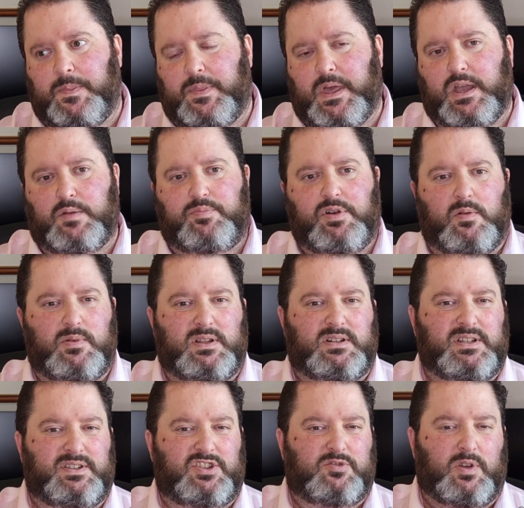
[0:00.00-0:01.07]
They're probably at
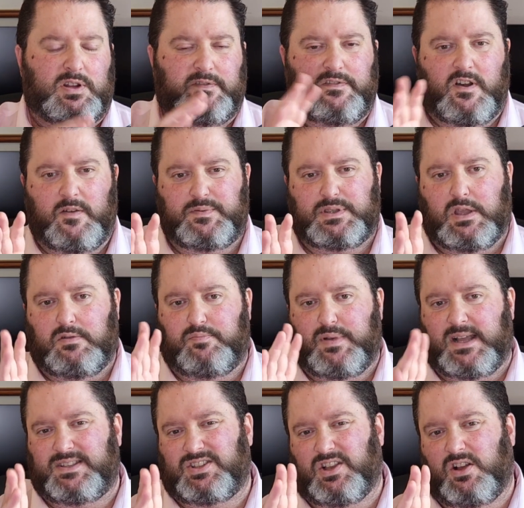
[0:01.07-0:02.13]
least 25%
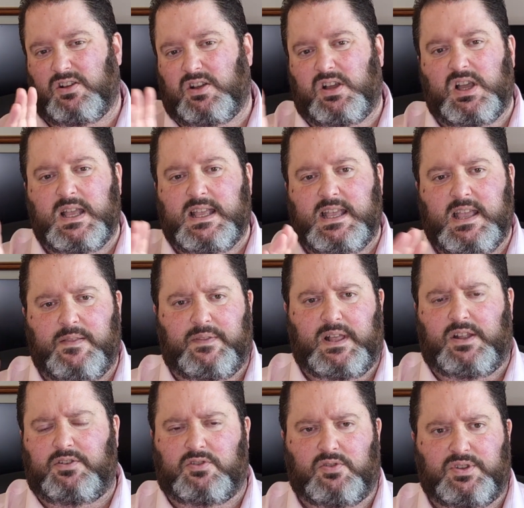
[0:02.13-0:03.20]
better in
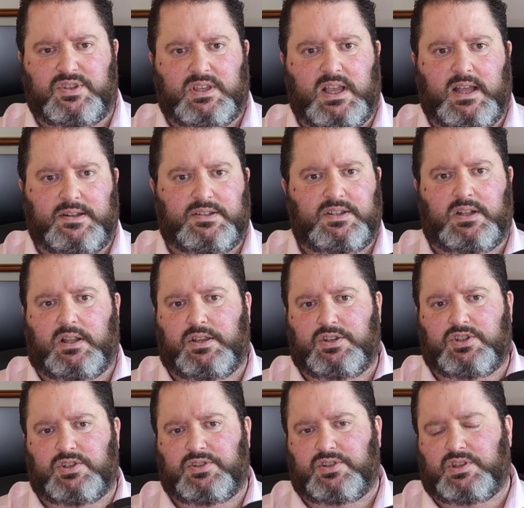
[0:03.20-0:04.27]
that noise
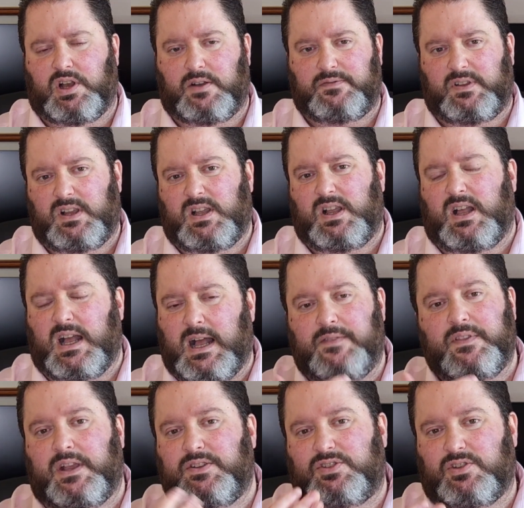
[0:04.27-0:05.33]
cancellation stuff,
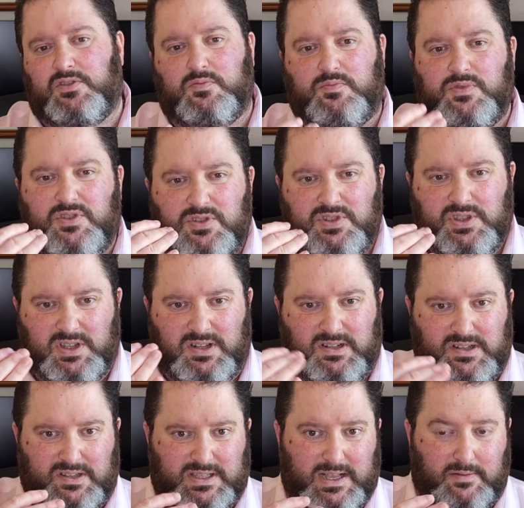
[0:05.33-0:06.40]
and they do
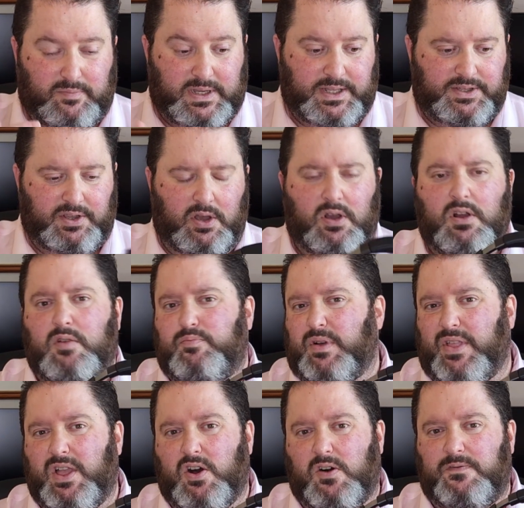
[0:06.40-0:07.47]
musically sound better,
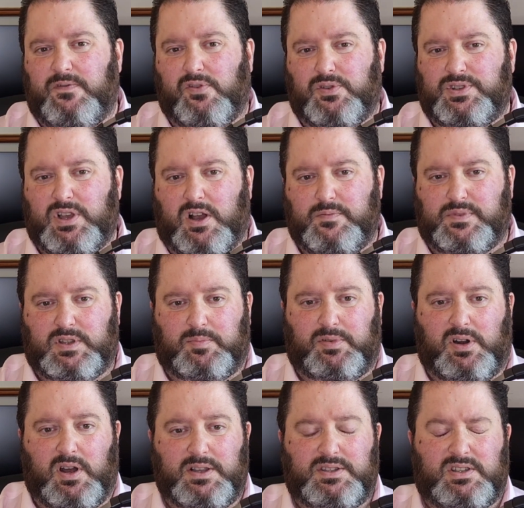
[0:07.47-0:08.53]
but they are 4 times the
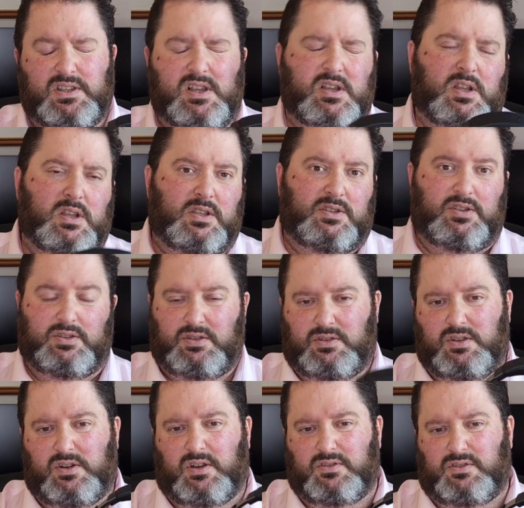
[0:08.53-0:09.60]
price. So,
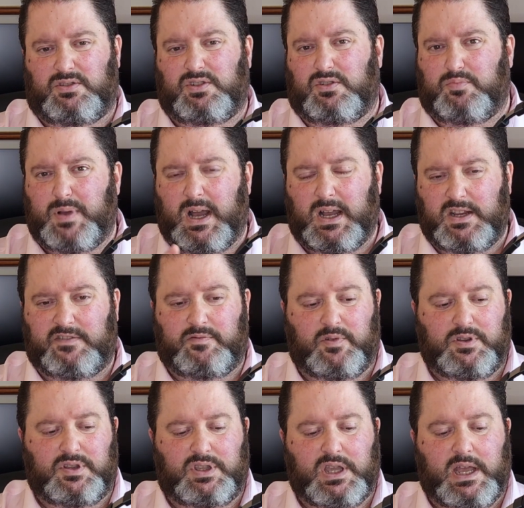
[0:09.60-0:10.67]
you know, you do pay for
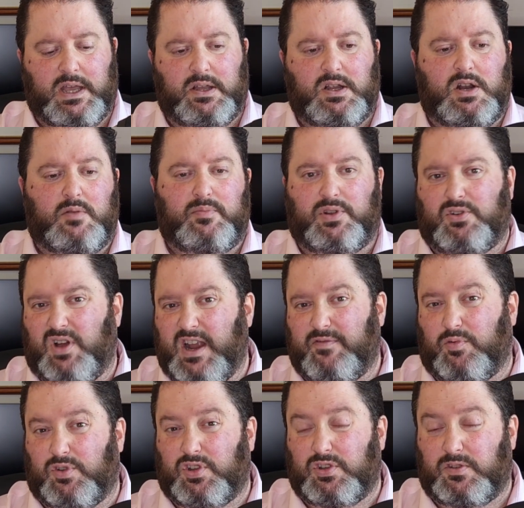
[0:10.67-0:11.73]
what you get, but not
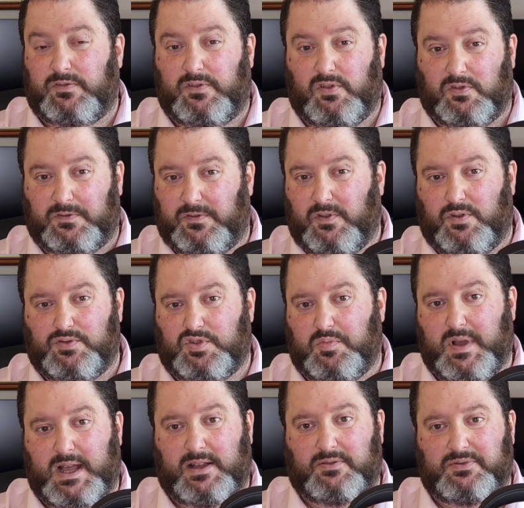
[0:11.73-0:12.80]
everyone can afford
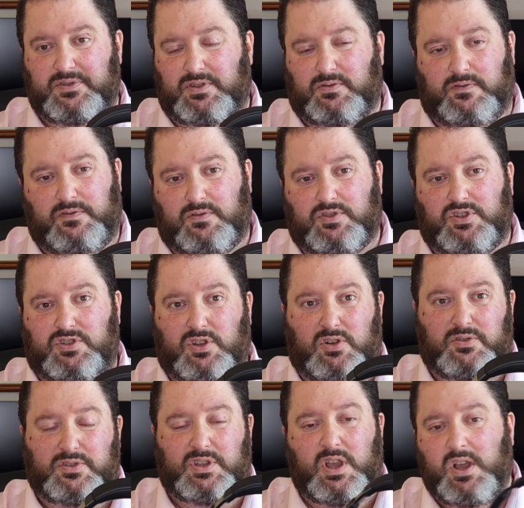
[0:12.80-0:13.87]
£400 or
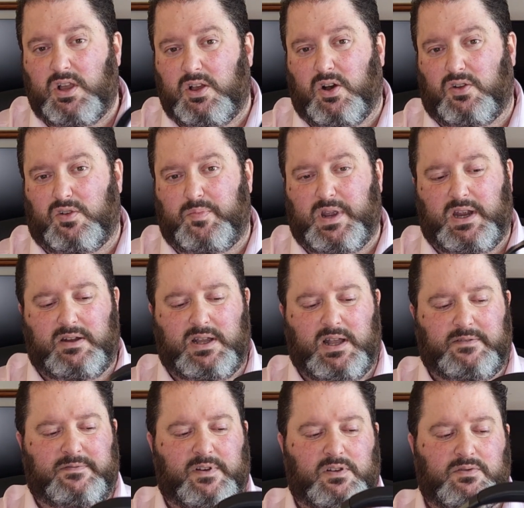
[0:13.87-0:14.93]
$400 on a pair of
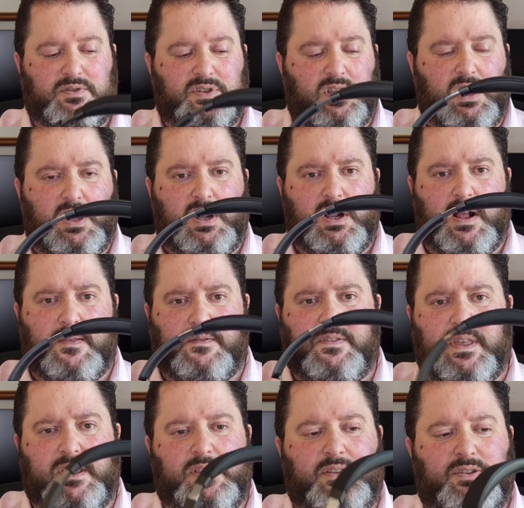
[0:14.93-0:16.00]
headphones. And
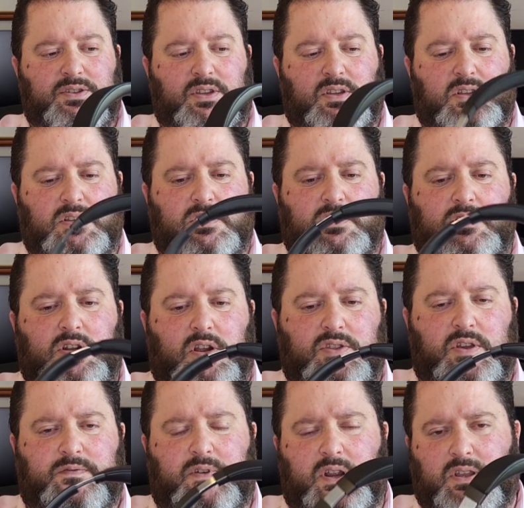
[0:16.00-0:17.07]
these, you know,
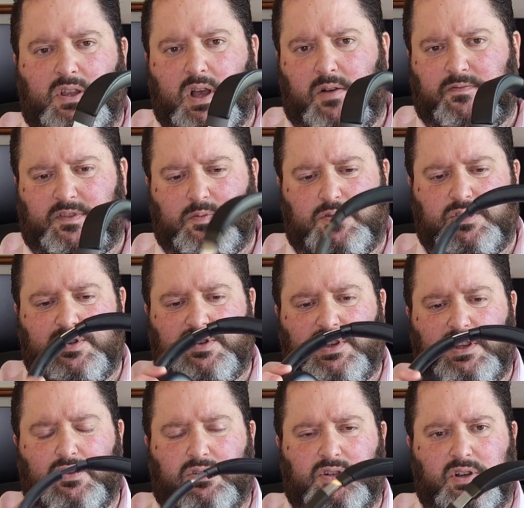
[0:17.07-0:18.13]
they're very comfortable. As you can see,
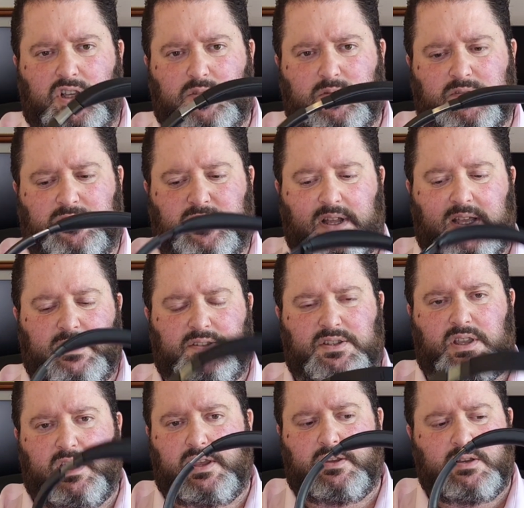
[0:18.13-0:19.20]
you've got a nice bit of flex
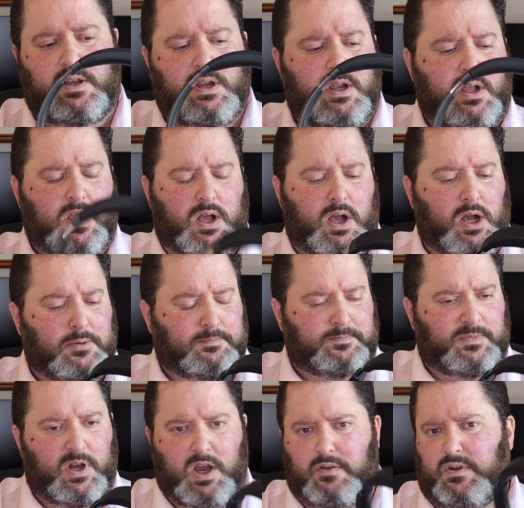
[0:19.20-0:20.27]
here. I
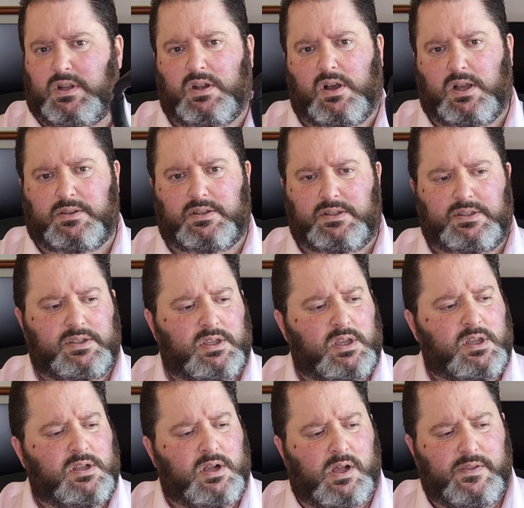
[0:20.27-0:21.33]
really like these.
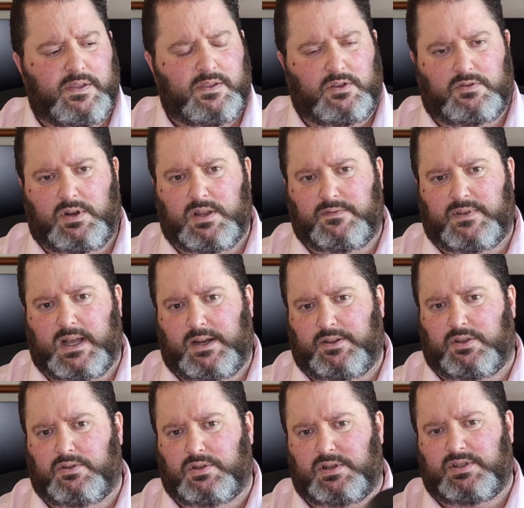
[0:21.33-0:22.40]
I think they're great
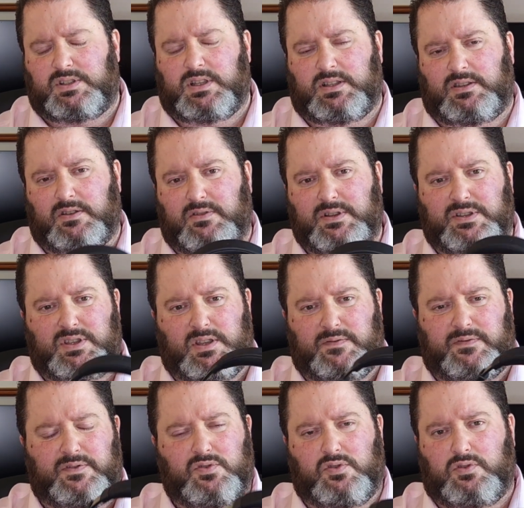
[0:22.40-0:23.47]
value. As I said, there is,
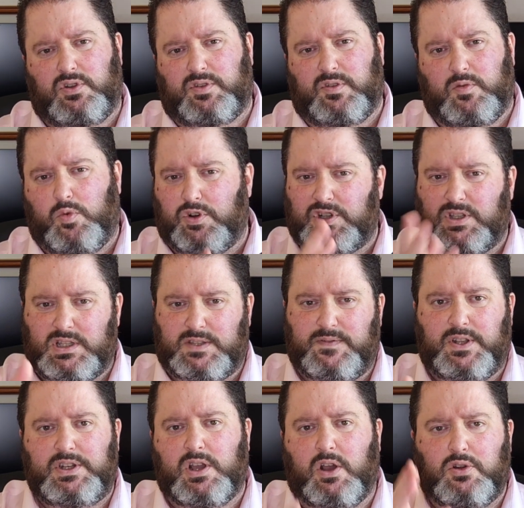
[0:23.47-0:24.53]
if you're watching this
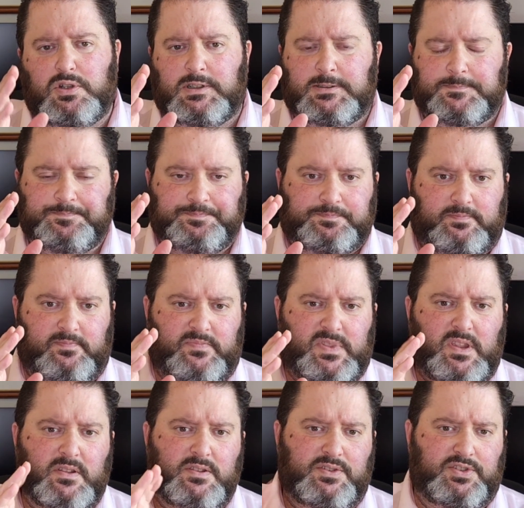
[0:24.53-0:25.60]
video
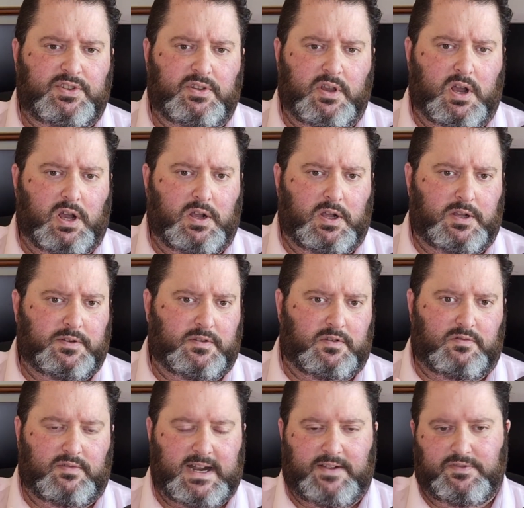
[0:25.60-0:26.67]

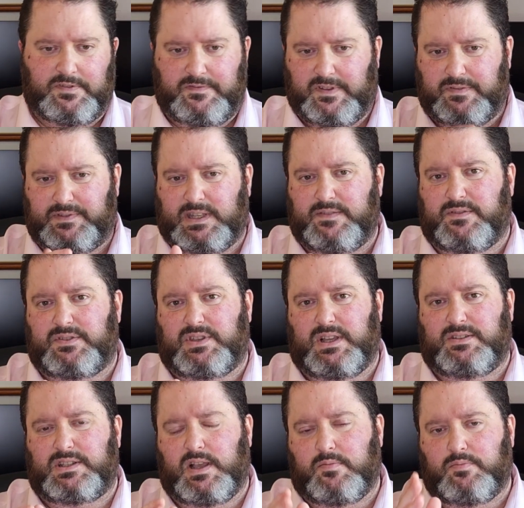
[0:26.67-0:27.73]
around the 15th of
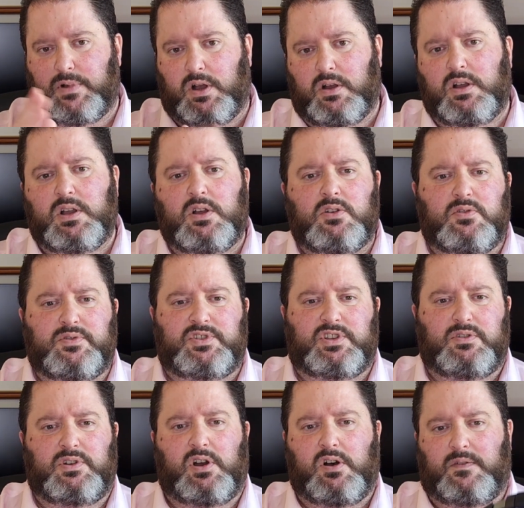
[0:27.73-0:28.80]
September or
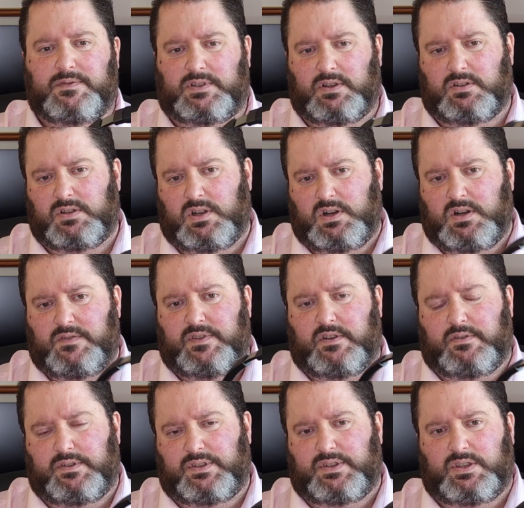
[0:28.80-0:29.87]
soon after,
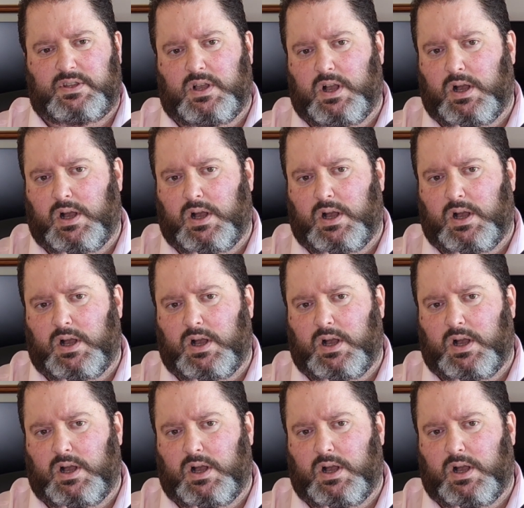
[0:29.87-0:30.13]
there is